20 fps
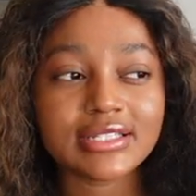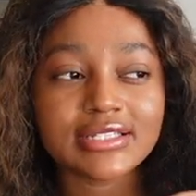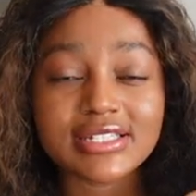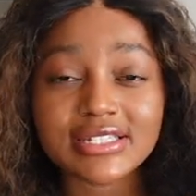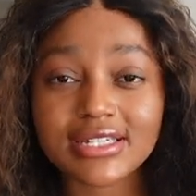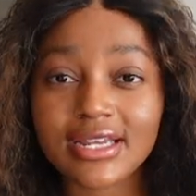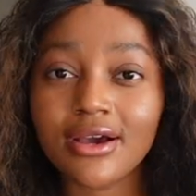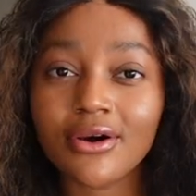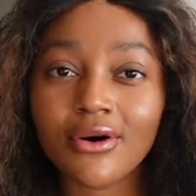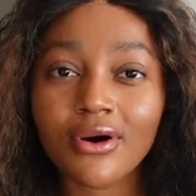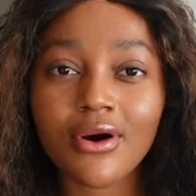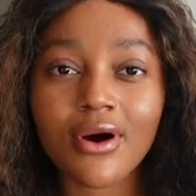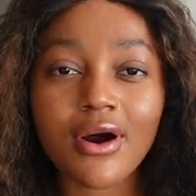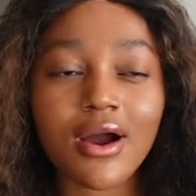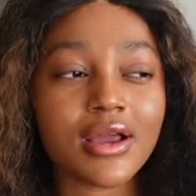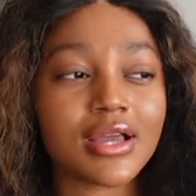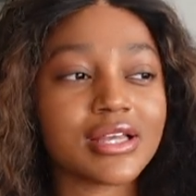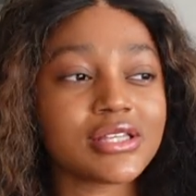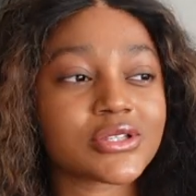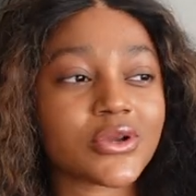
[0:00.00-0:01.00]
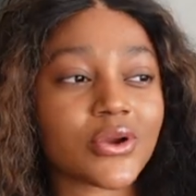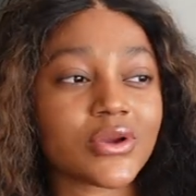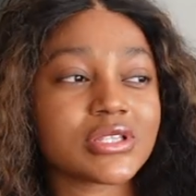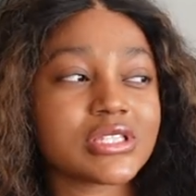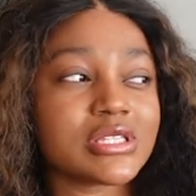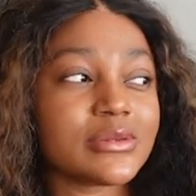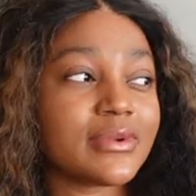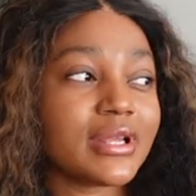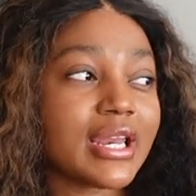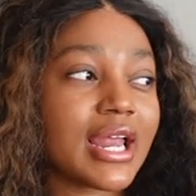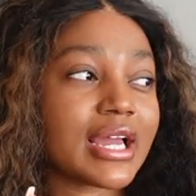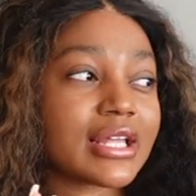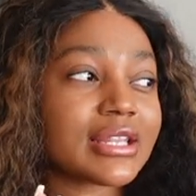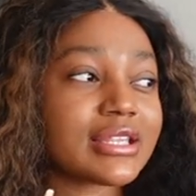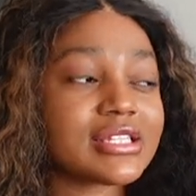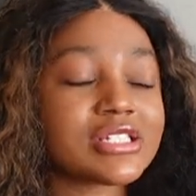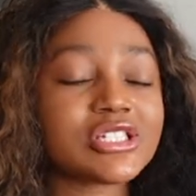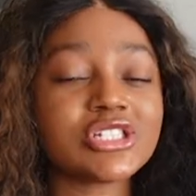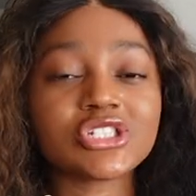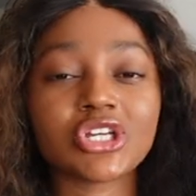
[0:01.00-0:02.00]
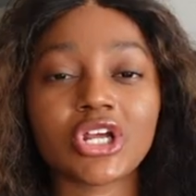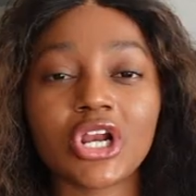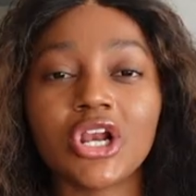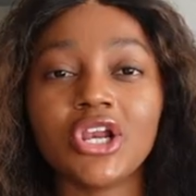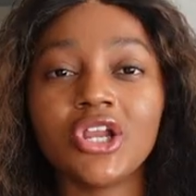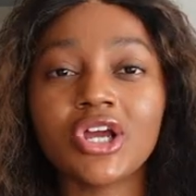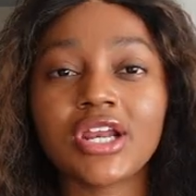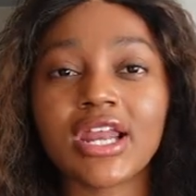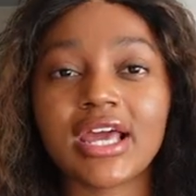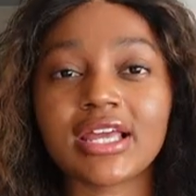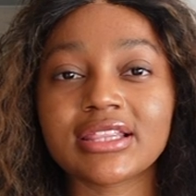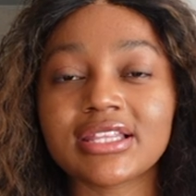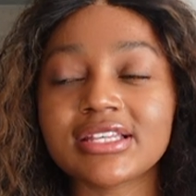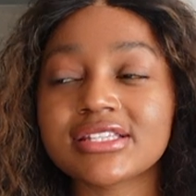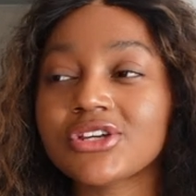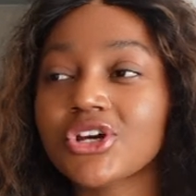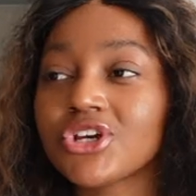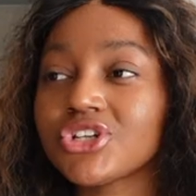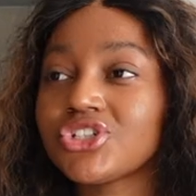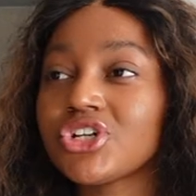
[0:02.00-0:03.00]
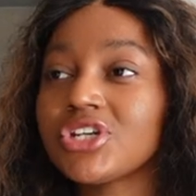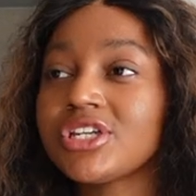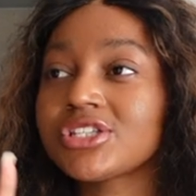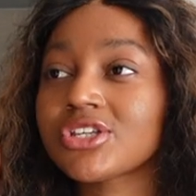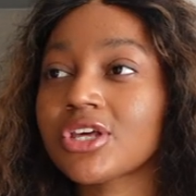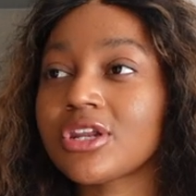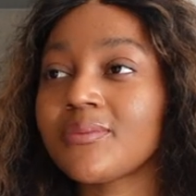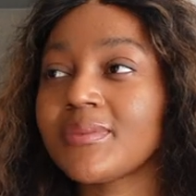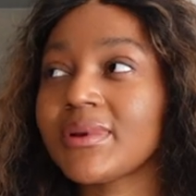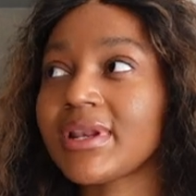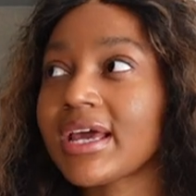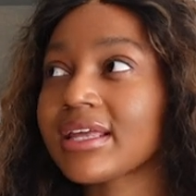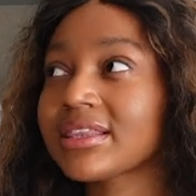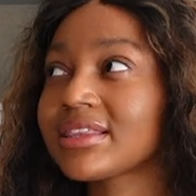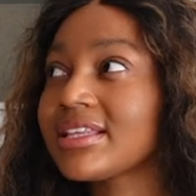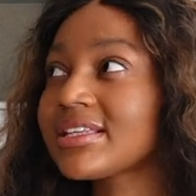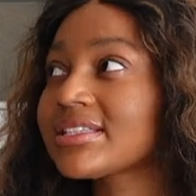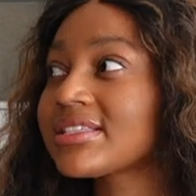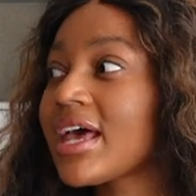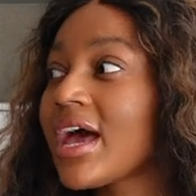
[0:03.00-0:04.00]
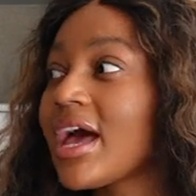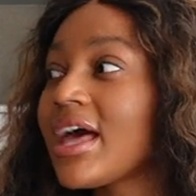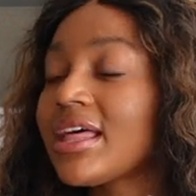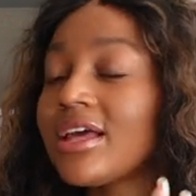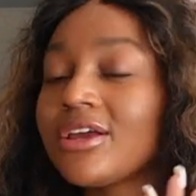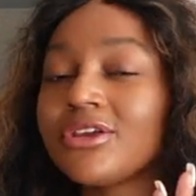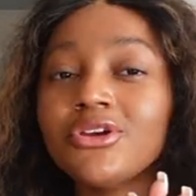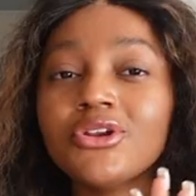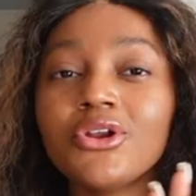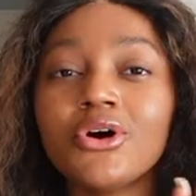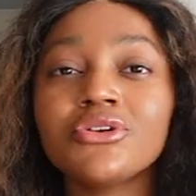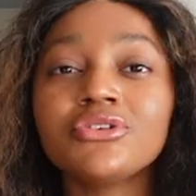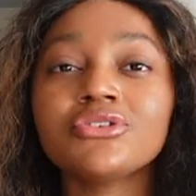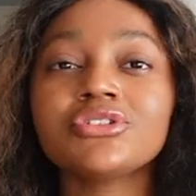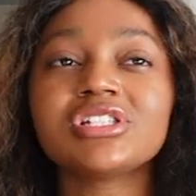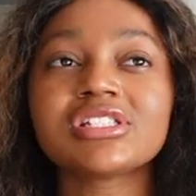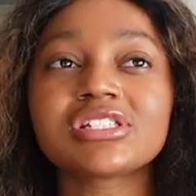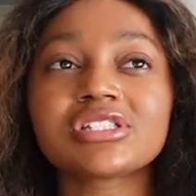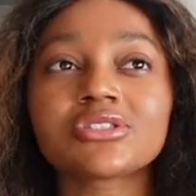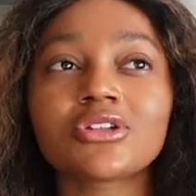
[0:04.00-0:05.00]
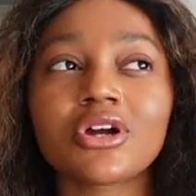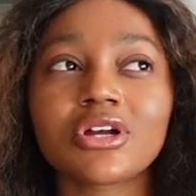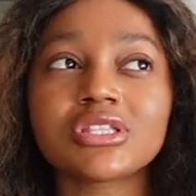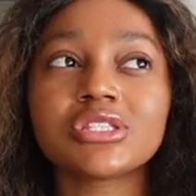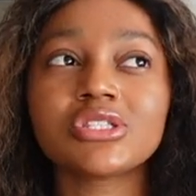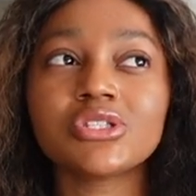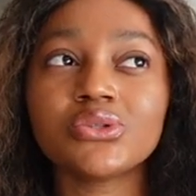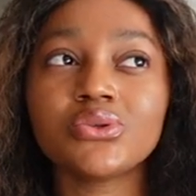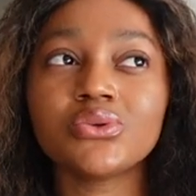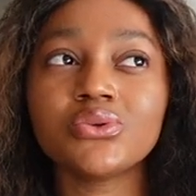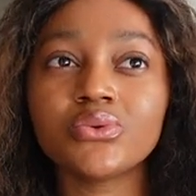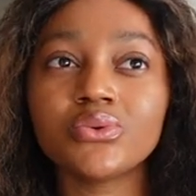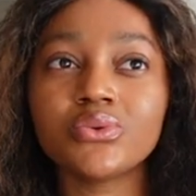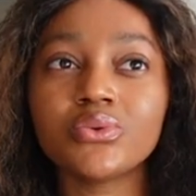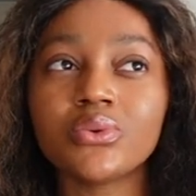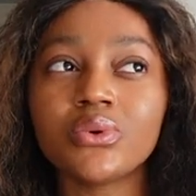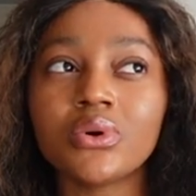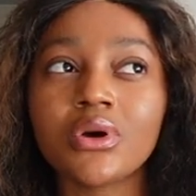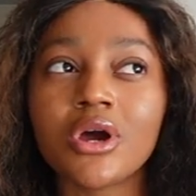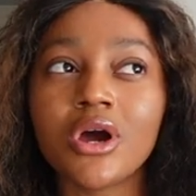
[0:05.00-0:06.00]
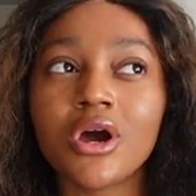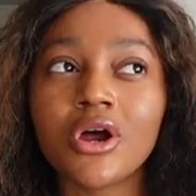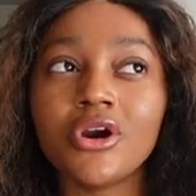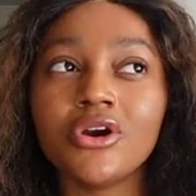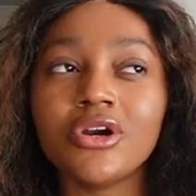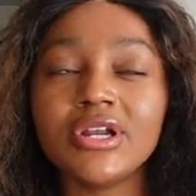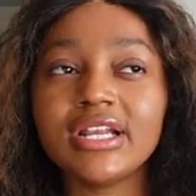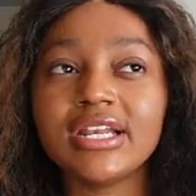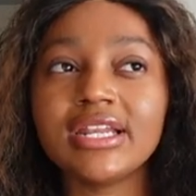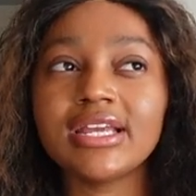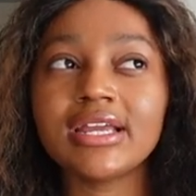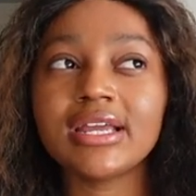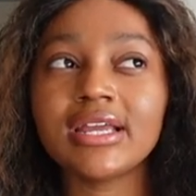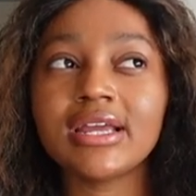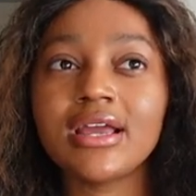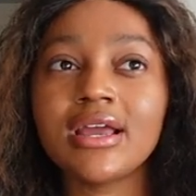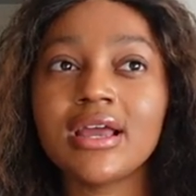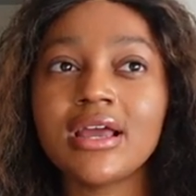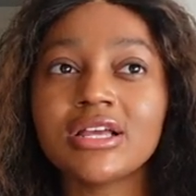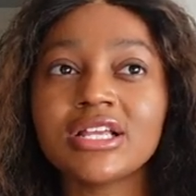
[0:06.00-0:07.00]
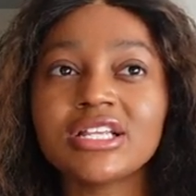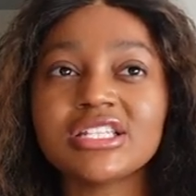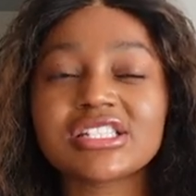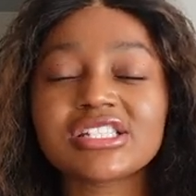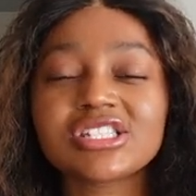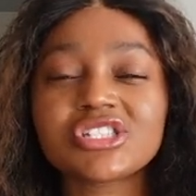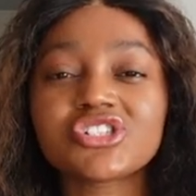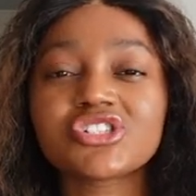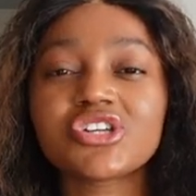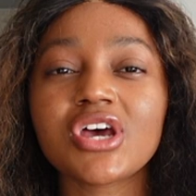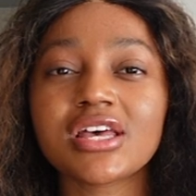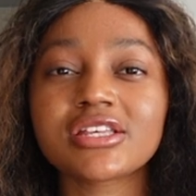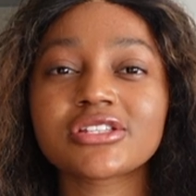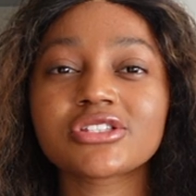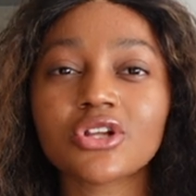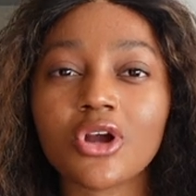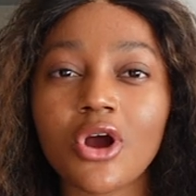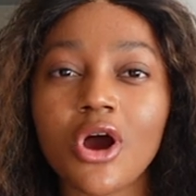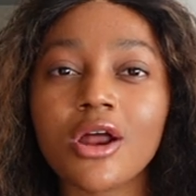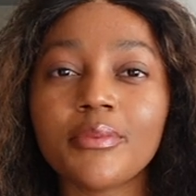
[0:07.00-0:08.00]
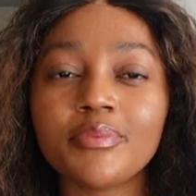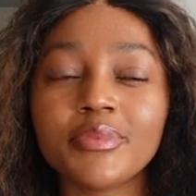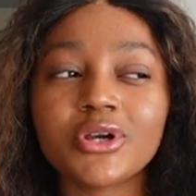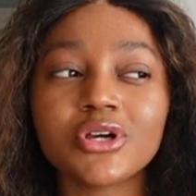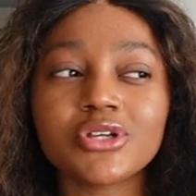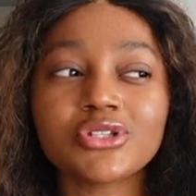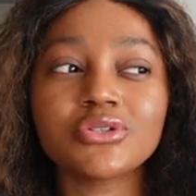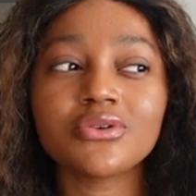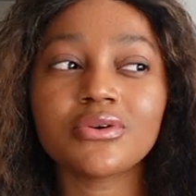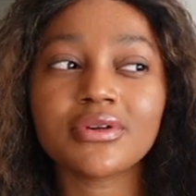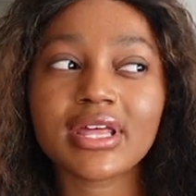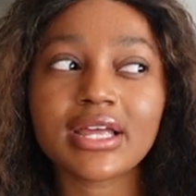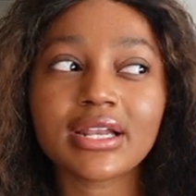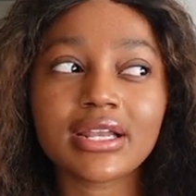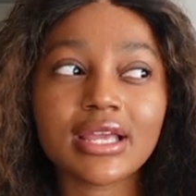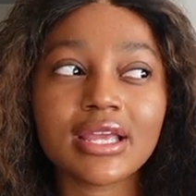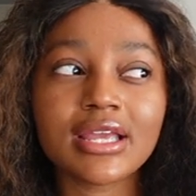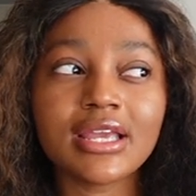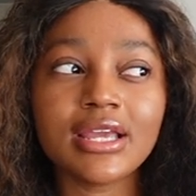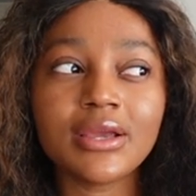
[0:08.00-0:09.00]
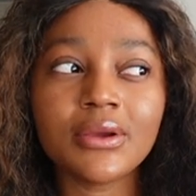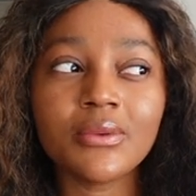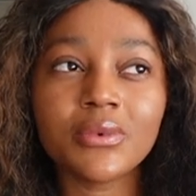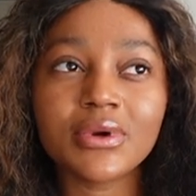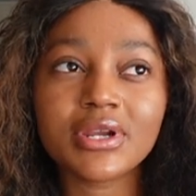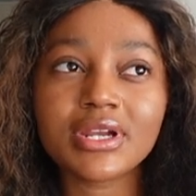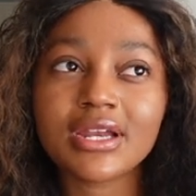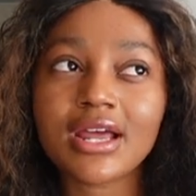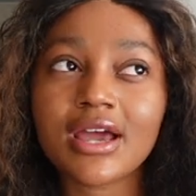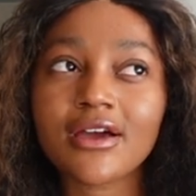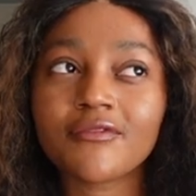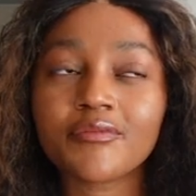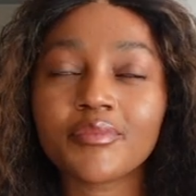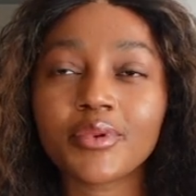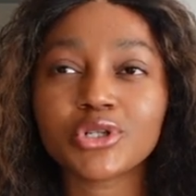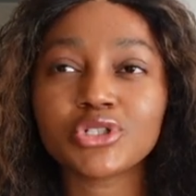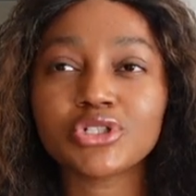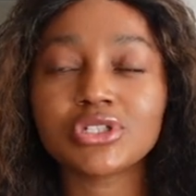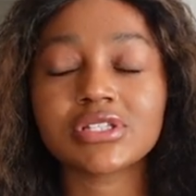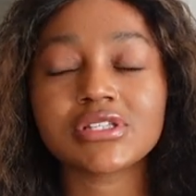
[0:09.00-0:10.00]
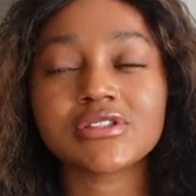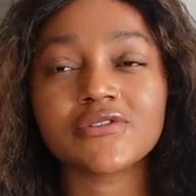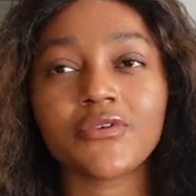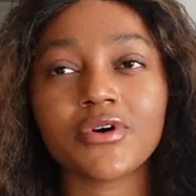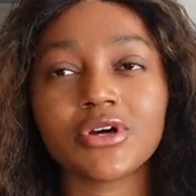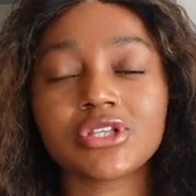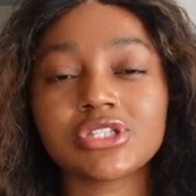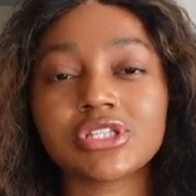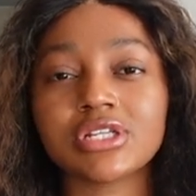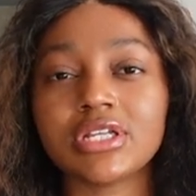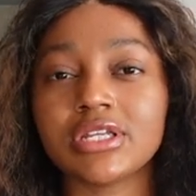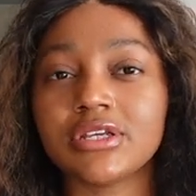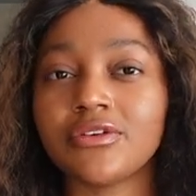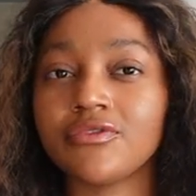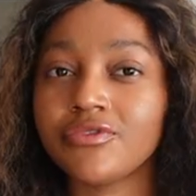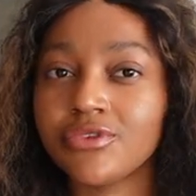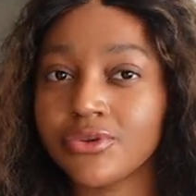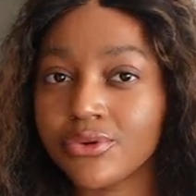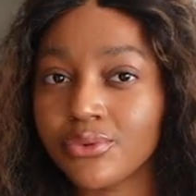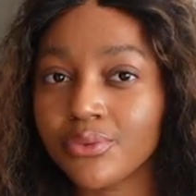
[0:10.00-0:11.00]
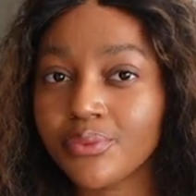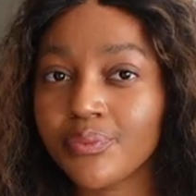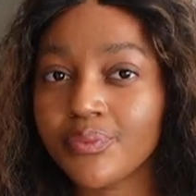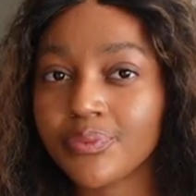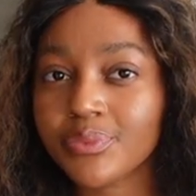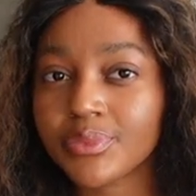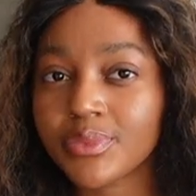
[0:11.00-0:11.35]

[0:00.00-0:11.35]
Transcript: Dinelle is going to be like this, she's gonna look like this, her journey is gonna be like this. You know, you just start to really just trust God, because you know that He wouldn't have brought you this far to leave you.